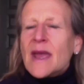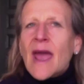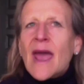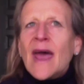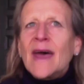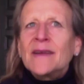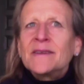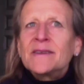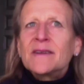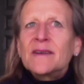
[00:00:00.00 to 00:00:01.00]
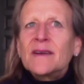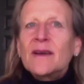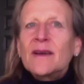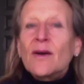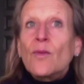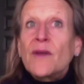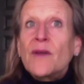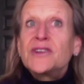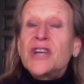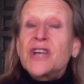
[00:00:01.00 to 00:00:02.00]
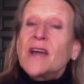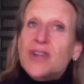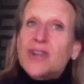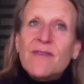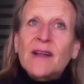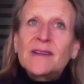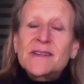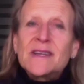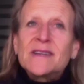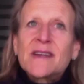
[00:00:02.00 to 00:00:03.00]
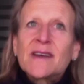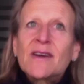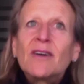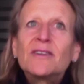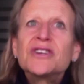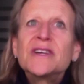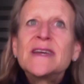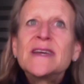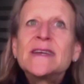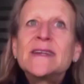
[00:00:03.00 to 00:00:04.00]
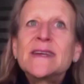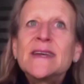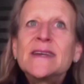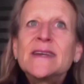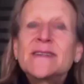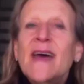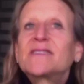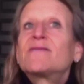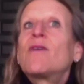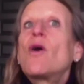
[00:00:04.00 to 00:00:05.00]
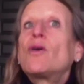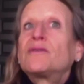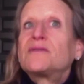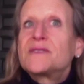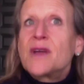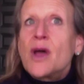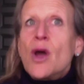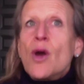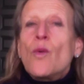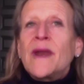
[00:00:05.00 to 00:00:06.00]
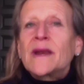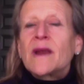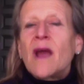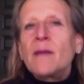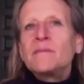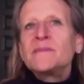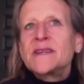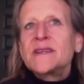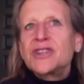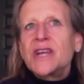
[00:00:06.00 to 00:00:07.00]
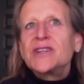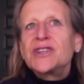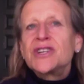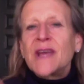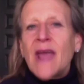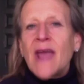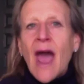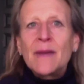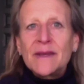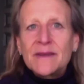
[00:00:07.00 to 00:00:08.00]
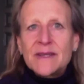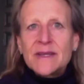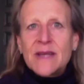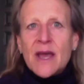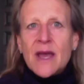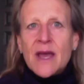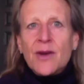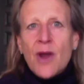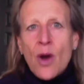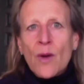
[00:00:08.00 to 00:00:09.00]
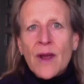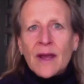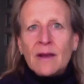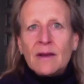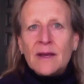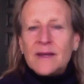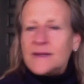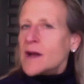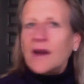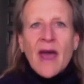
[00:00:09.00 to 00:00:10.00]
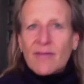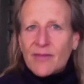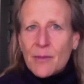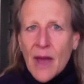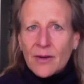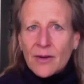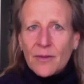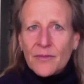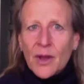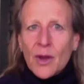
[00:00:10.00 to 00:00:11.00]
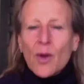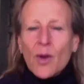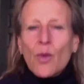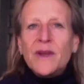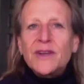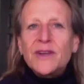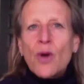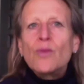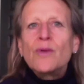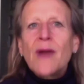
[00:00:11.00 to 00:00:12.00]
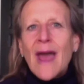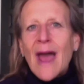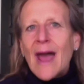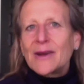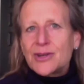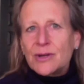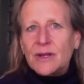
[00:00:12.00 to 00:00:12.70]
And what the G.I. Joe fallacy in psychology is that's false. When it comes to changing habits, knowing is not half the battle. We don't actually